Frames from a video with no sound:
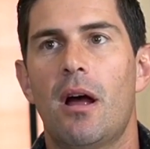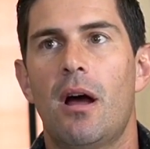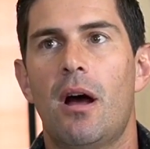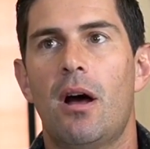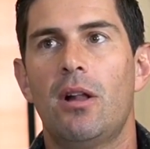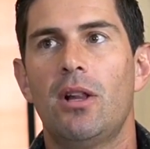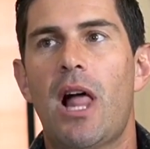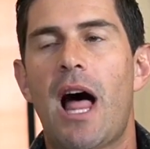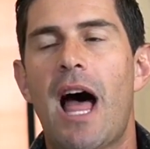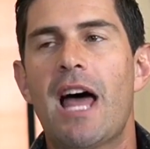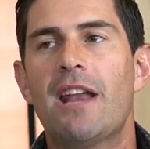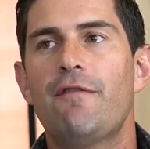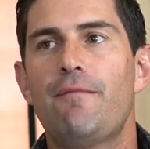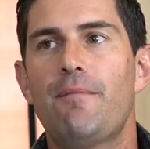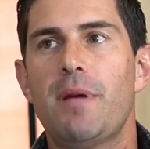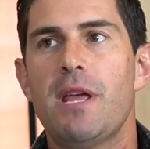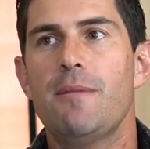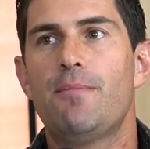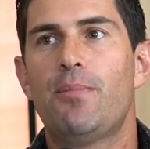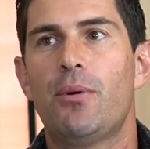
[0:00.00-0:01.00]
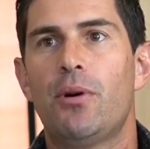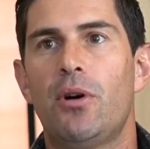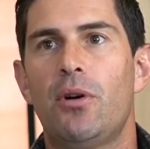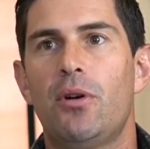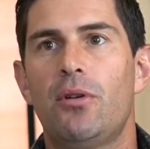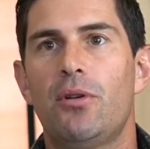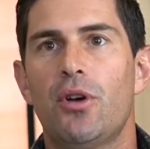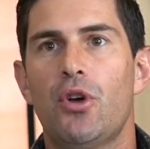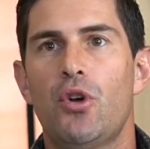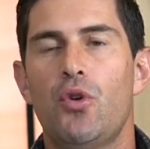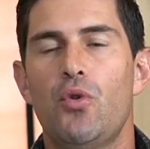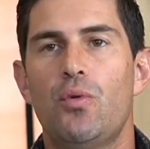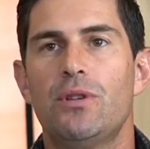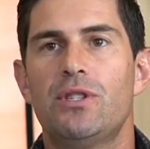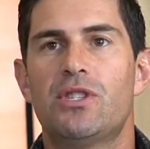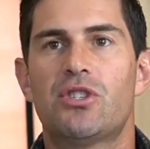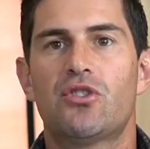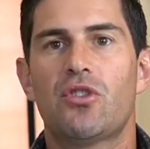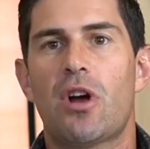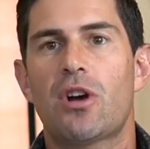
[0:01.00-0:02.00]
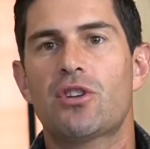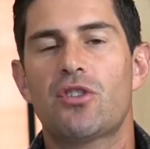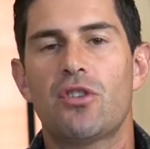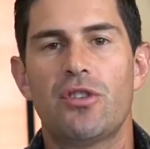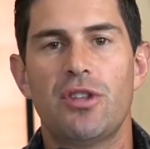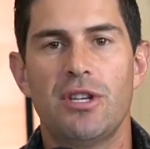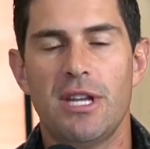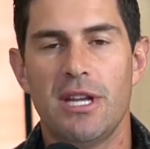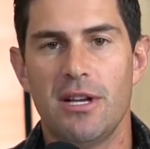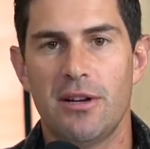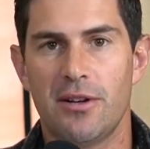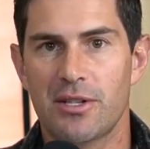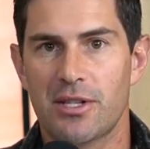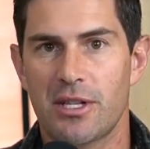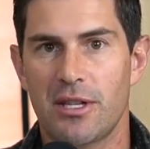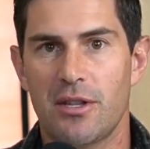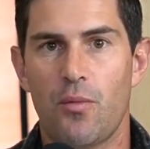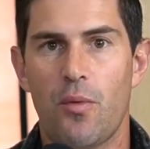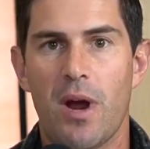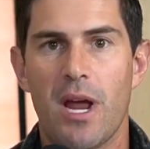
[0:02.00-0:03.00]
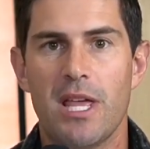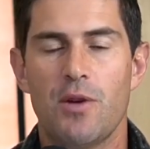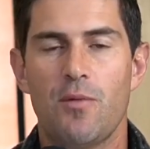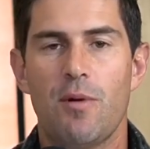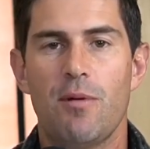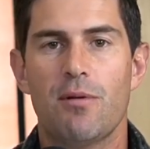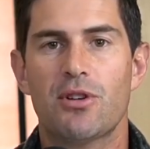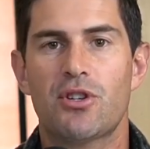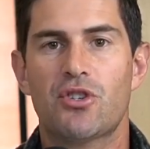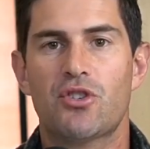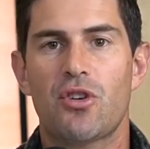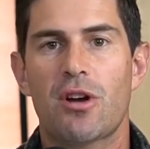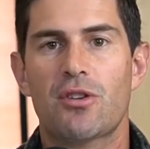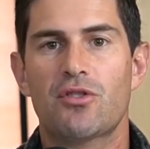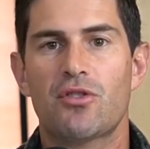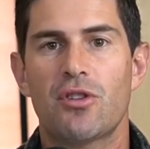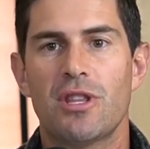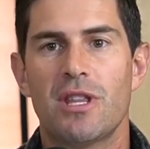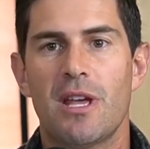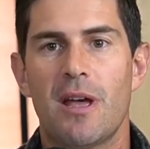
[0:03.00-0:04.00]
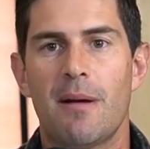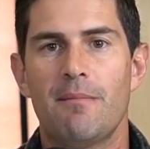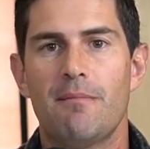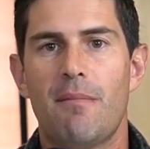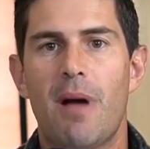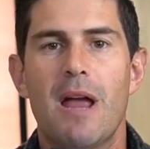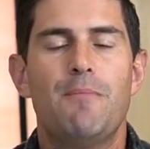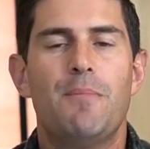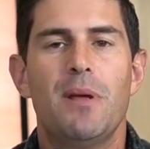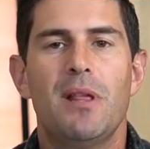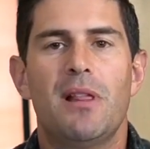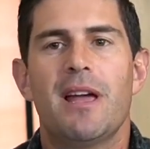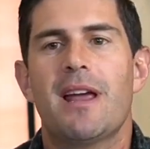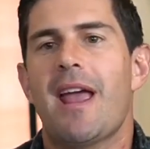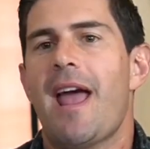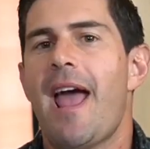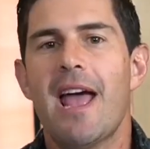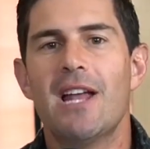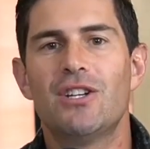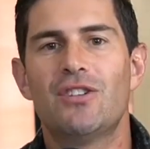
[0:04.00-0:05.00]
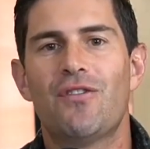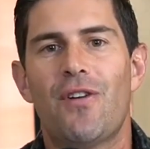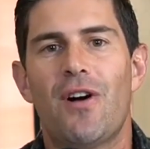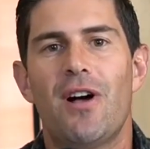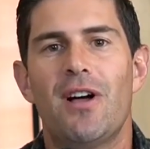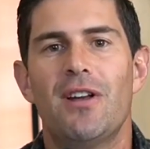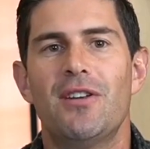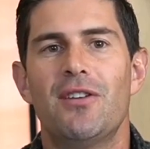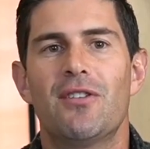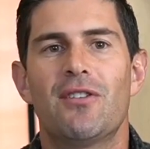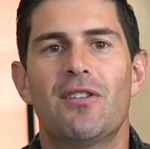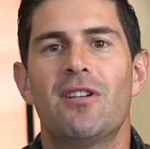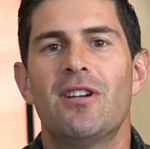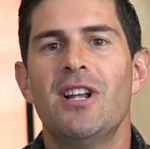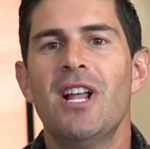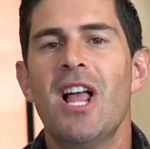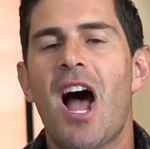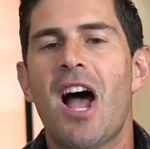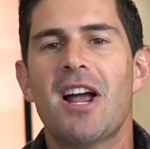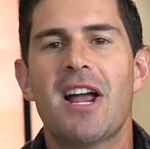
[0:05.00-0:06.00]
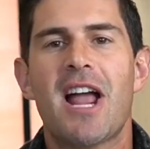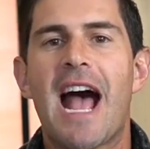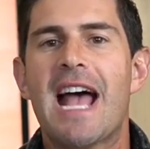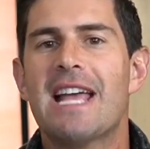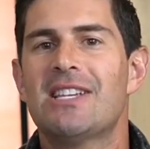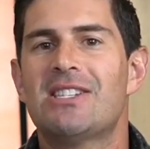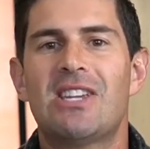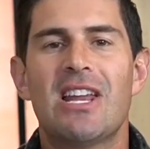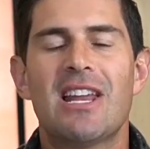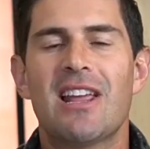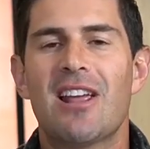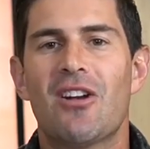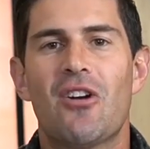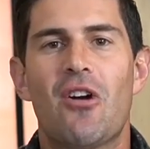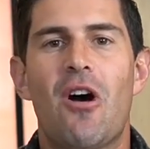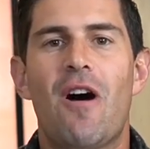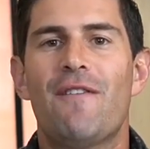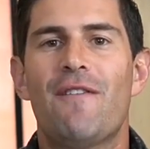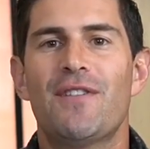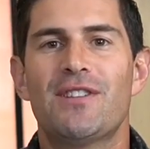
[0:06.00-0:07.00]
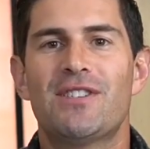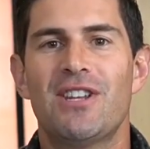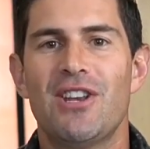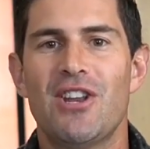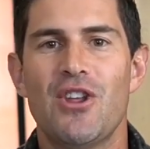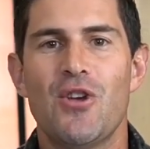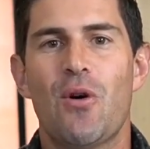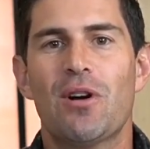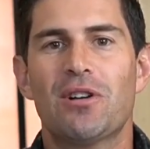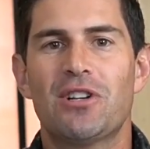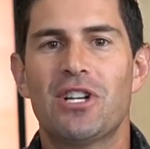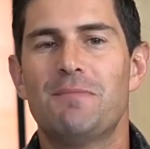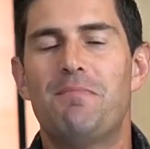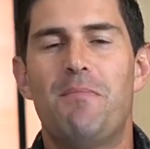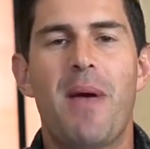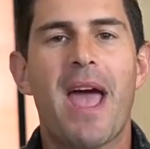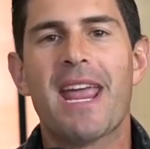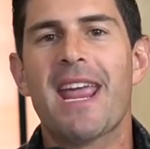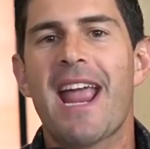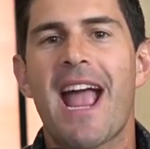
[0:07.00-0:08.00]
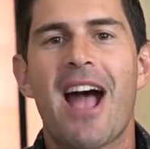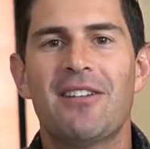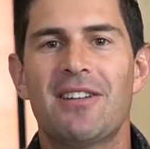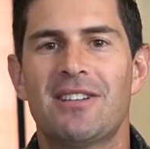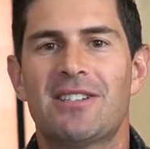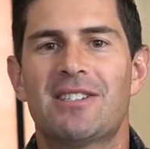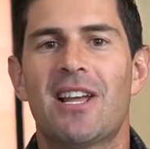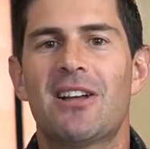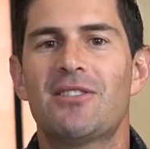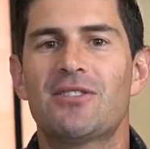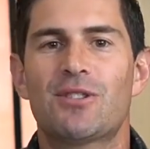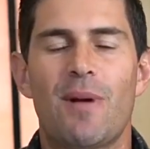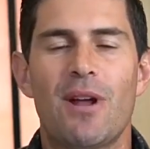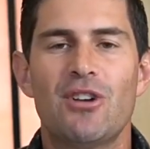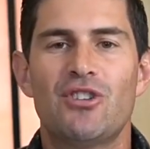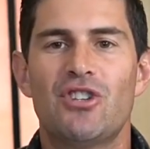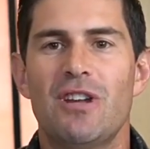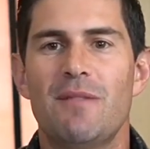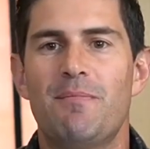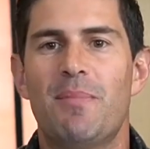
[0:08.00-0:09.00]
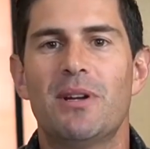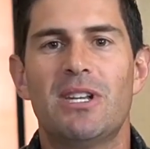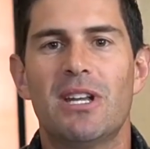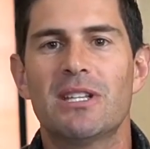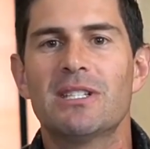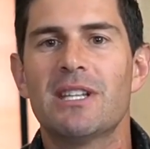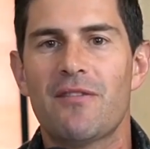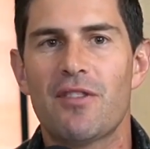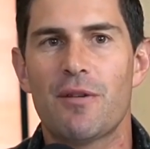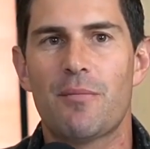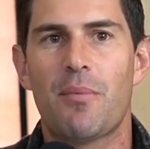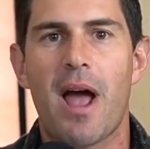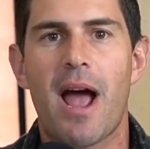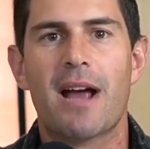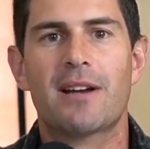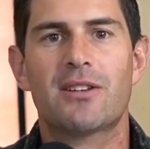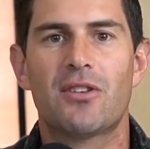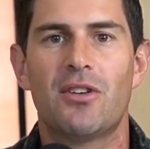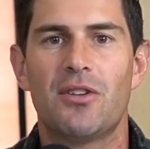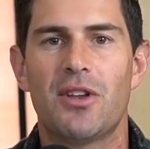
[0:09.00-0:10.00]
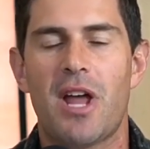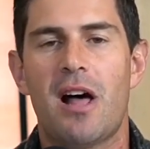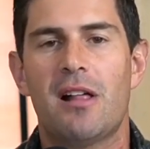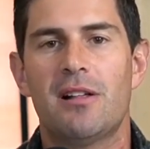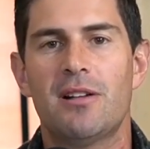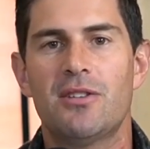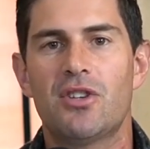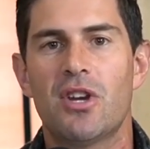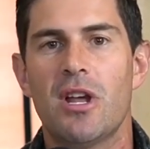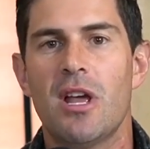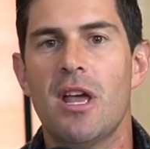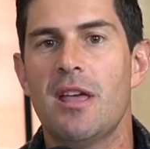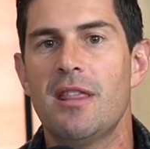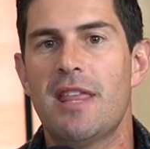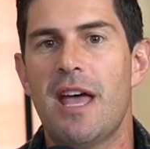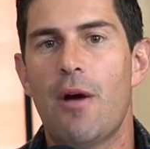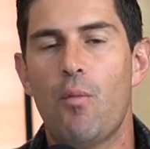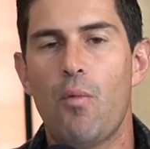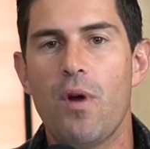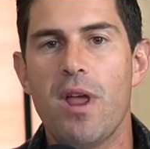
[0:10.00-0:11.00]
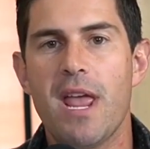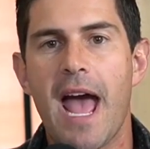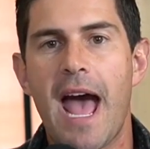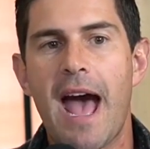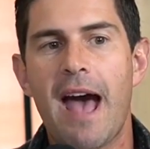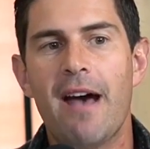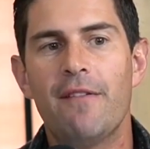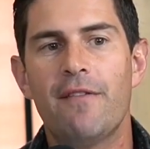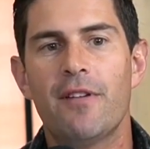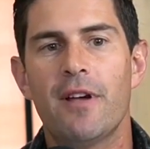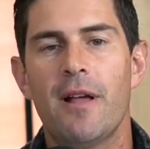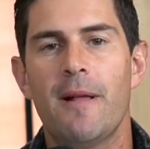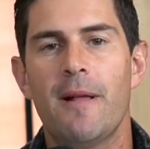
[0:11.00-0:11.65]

A lot of people who would structure the deals in the way that we were structuring them might be like a hedge fund or a guy sitting in an office in New York just banging out an Excel spreadsheet, but doesn't have the practical knowledge that we have.